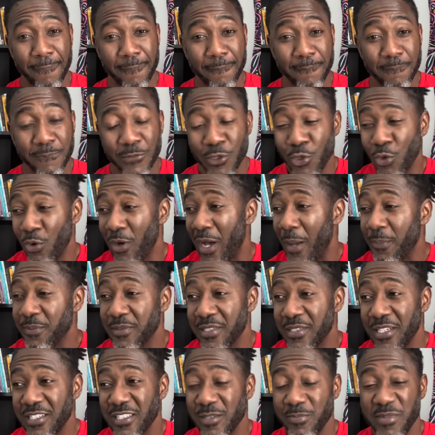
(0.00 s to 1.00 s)
Your
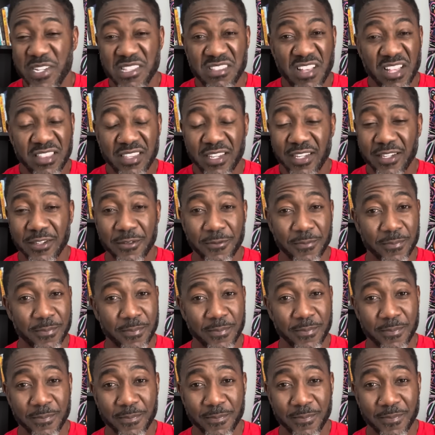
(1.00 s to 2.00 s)
absence means nothing.
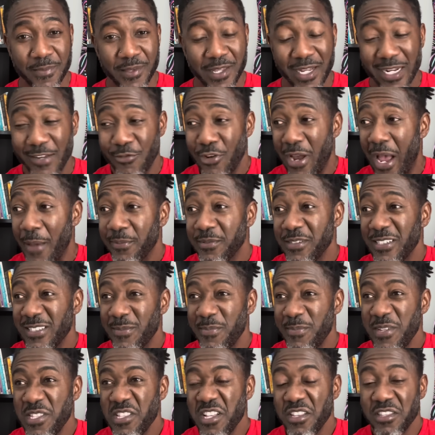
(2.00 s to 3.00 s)
And if your absence
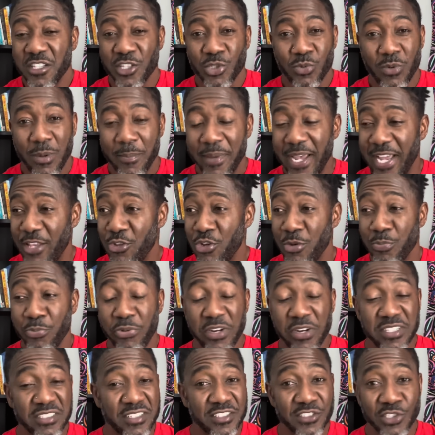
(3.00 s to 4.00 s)
means nothing to a man, your
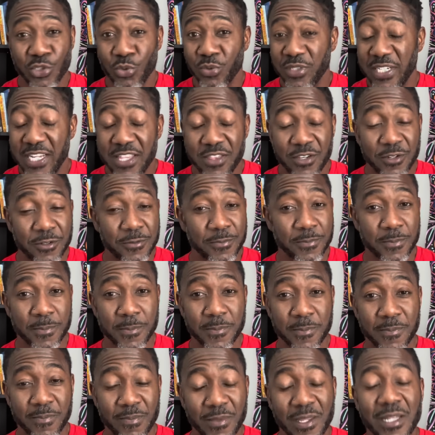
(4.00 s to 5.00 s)
presence don't either.
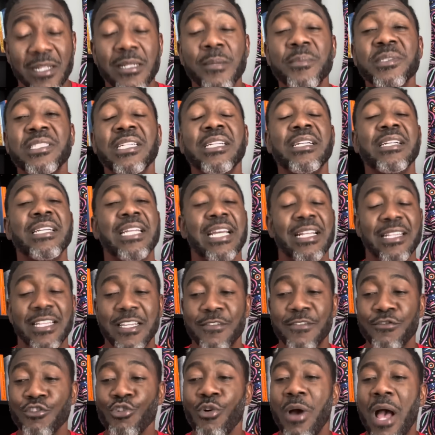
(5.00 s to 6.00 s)
Let me say that again.
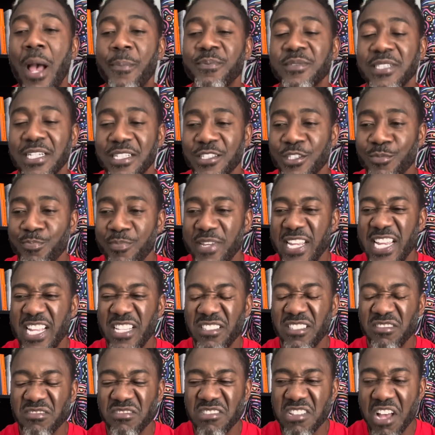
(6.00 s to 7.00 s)
If your absence
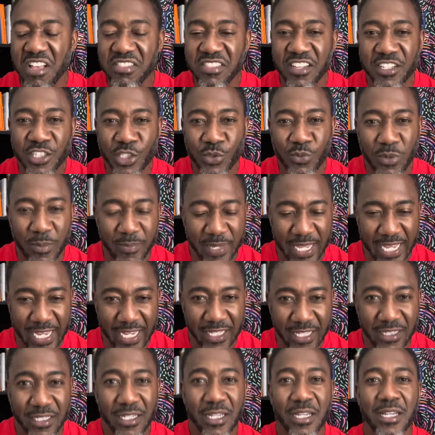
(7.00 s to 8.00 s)
means nothing to a
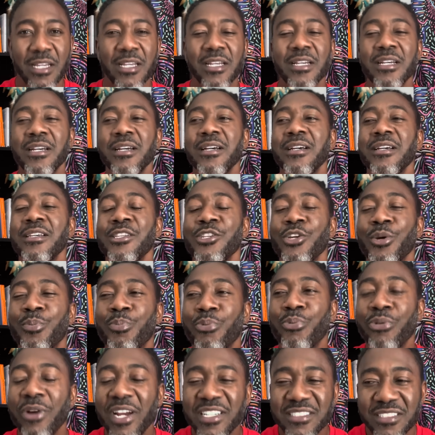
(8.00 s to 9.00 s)
man, your
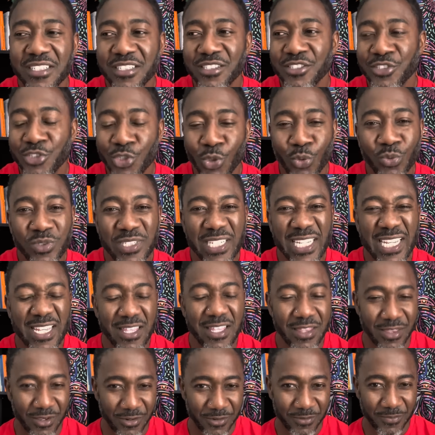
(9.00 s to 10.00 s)
presence don't
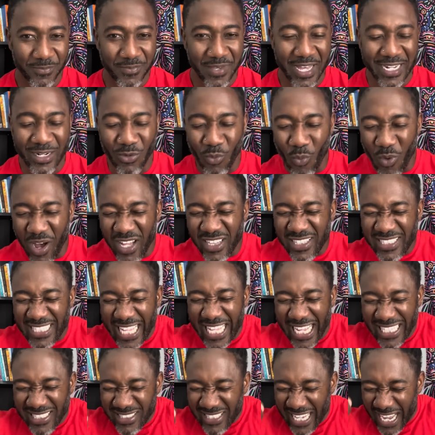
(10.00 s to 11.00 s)
either. I don't want
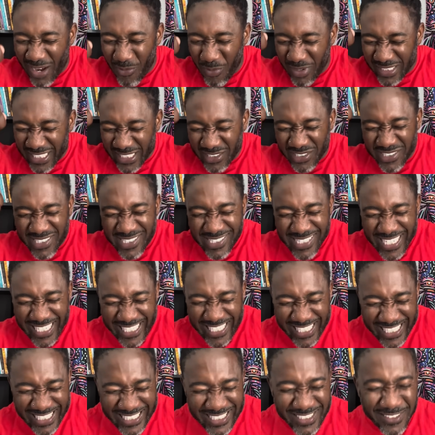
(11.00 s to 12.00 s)
that. I want that to sink
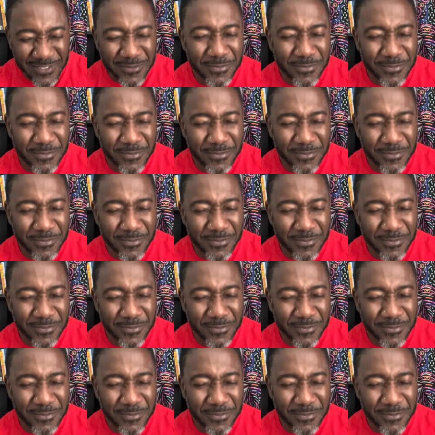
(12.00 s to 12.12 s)
in.